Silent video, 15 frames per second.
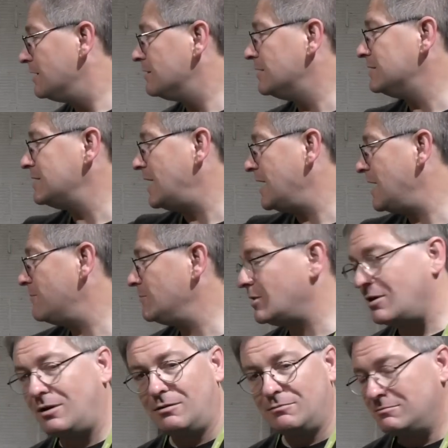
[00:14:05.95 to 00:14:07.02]
The
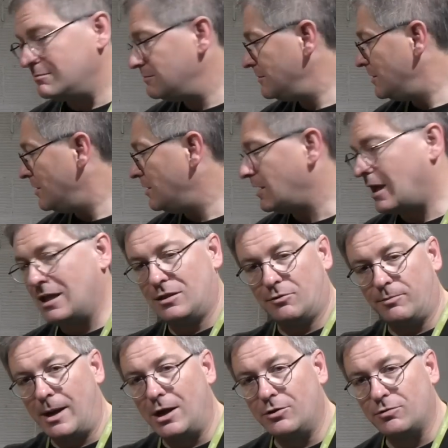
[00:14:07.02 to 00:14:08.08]
diameter and the
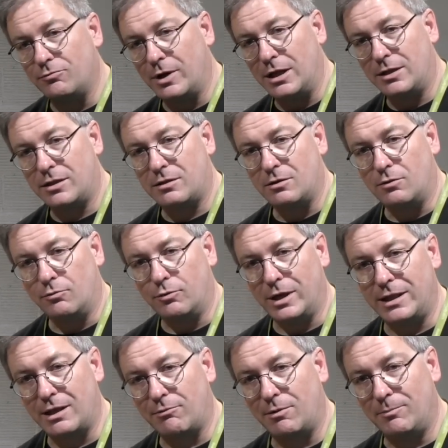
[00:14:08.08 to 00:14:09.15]
mouth width,
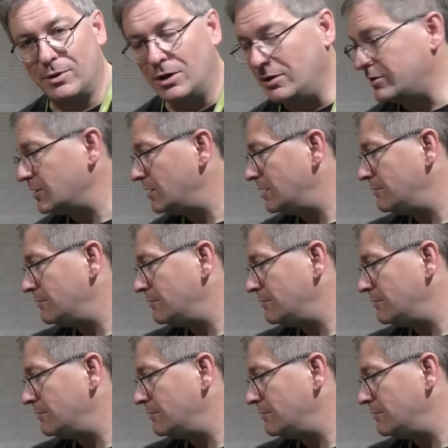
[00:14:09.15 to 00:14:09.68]
when they were built,